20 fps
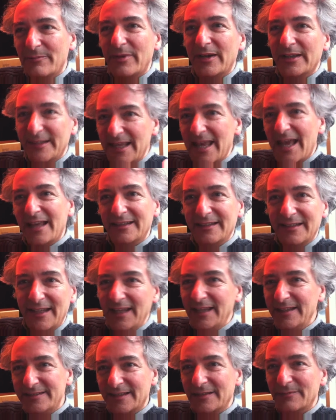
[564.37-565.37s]
but yet
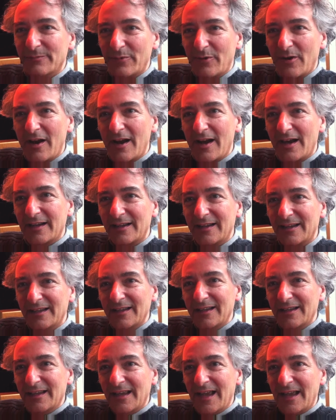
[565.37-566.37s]
he's in Prague
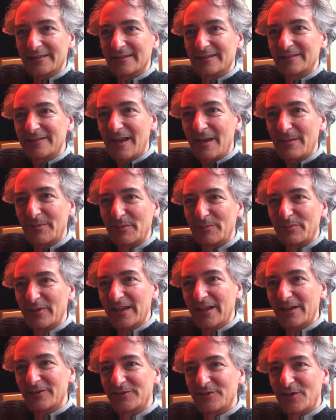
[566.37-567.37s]
as a samba
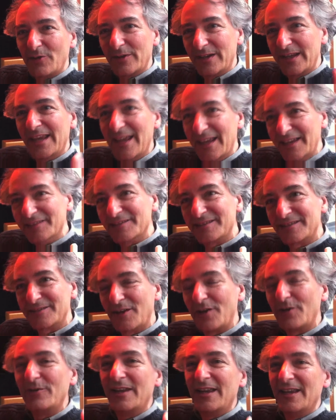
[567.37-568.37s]
player, so it is.
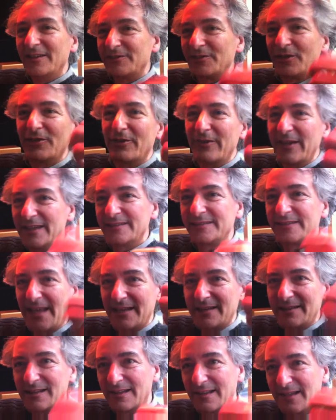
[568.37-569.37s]
So there is
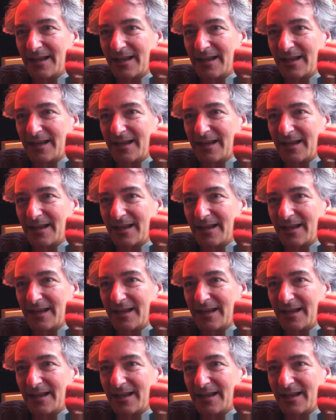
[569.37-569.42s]
that.